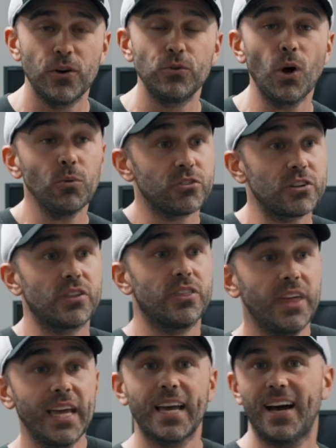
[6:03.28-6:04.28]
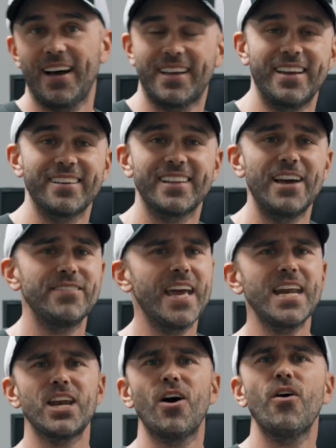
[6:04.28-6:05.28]
who don't just think hockey is life.
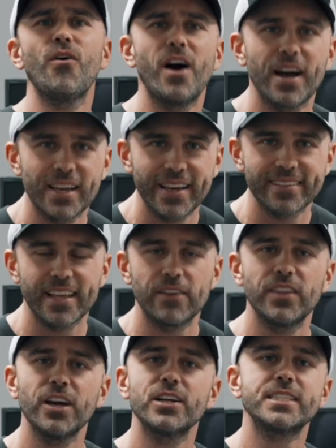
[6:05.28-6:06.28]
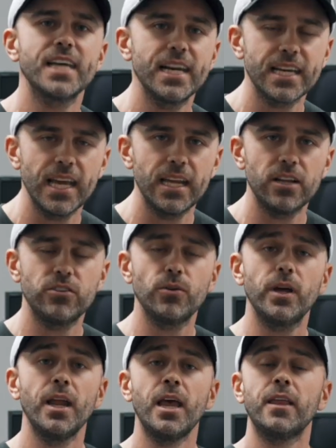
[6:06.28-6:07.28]
They know hockey is life. They are dedicated to
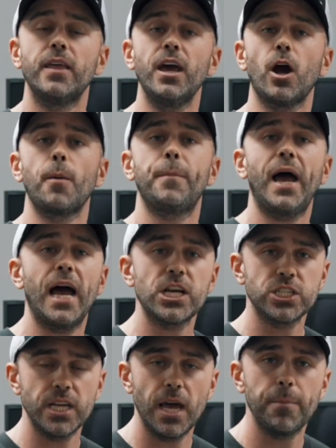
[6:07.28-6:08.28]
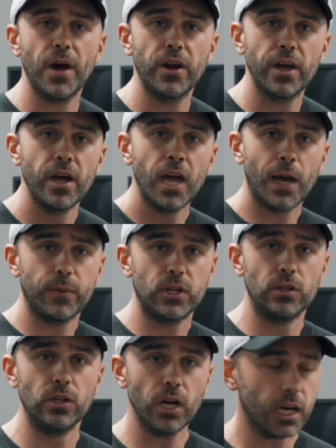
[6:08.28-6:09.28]
it. They are passionate about it. And when
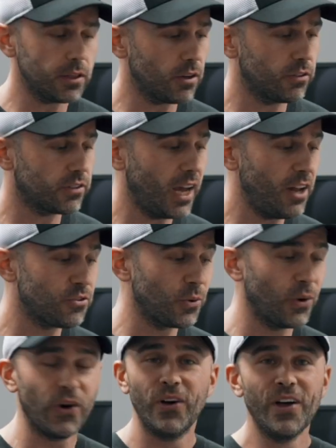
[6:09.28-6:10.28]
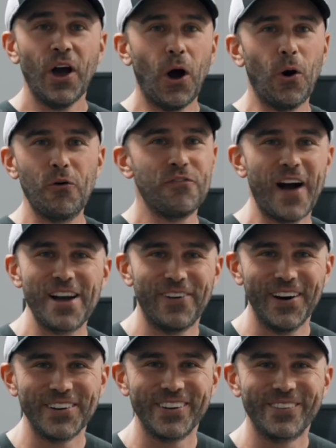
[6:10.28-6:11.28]
you look at their schedule,
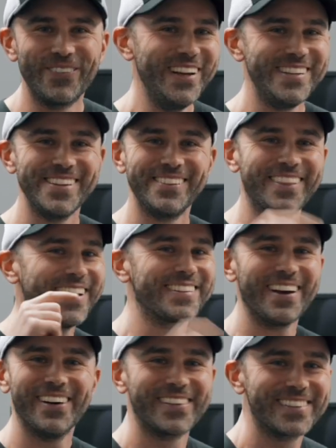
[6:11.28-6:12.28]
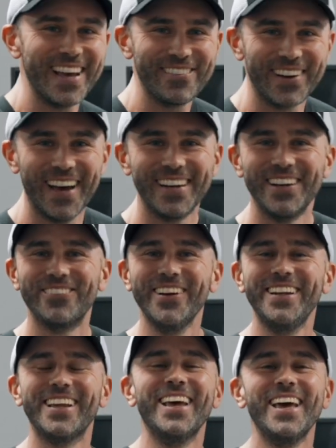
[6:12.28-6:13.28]
0500, we do this. 0700, we
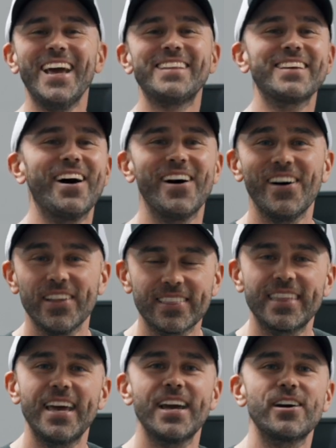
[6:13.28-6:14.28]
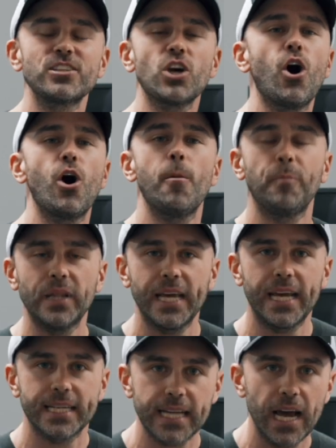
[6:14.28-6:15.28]
do. It's all there. It's all
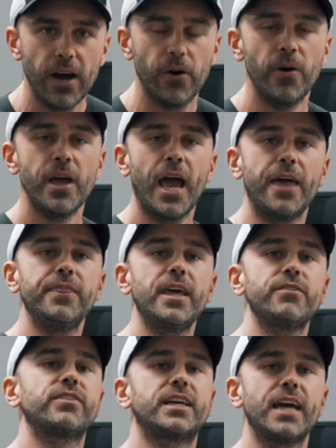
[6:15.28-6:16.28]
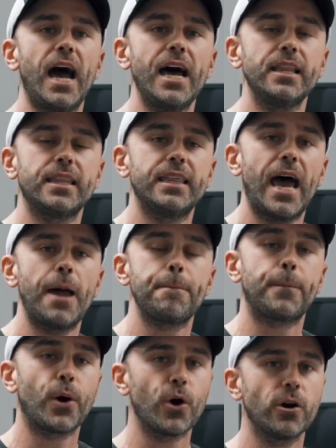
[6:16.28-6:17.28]
planned out. And they've got
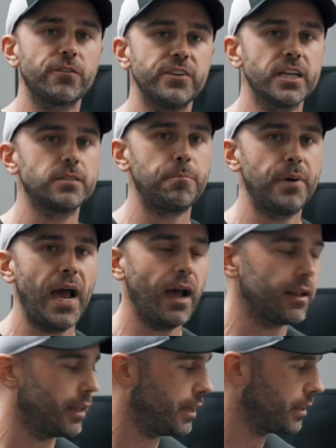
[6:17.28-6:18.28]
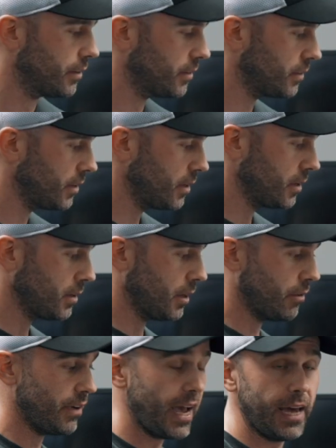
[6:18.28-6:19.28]
that perfect balance
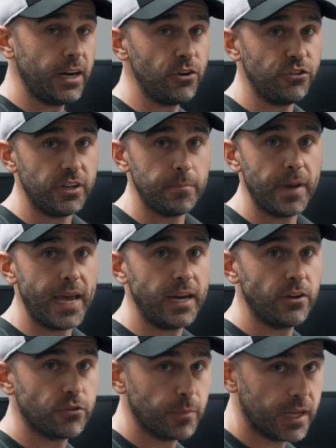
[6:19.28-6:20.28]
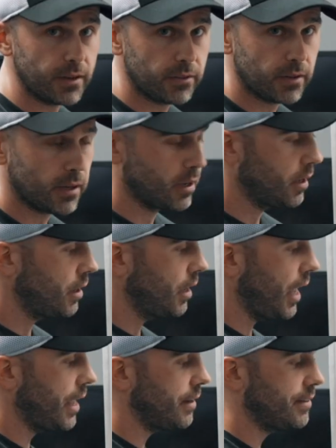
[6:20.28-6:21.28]
of energy management
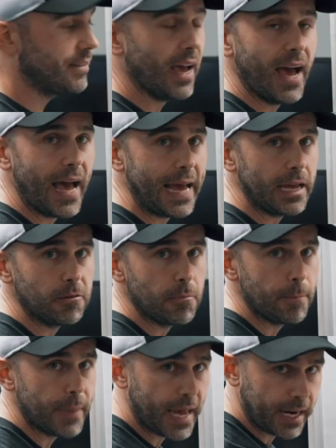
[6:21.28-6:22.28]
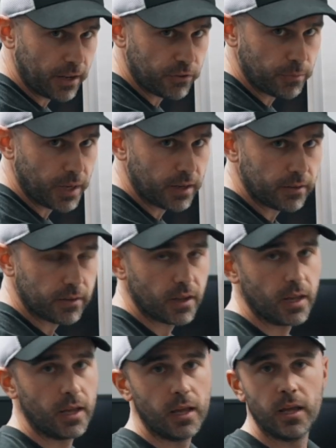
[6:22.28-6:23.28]
and time management.
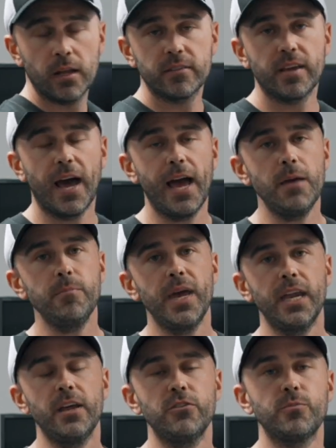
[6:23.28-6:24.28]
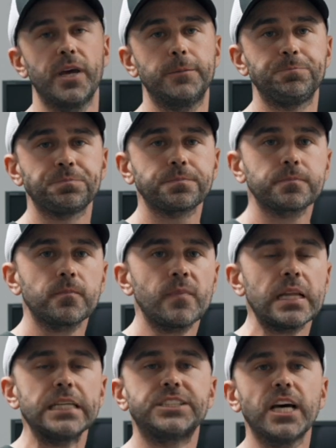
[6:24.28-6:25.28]
Time management
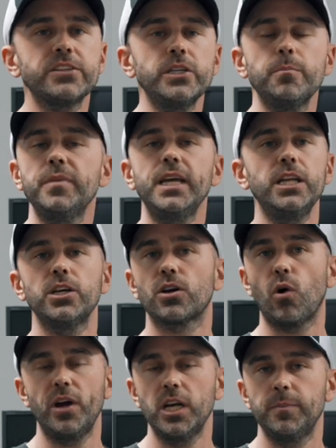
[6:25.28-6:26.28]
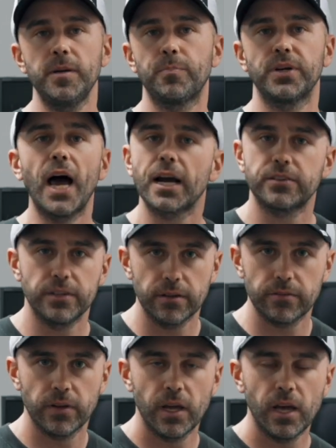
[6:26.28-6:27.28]
doesn't mean you're going to be productive.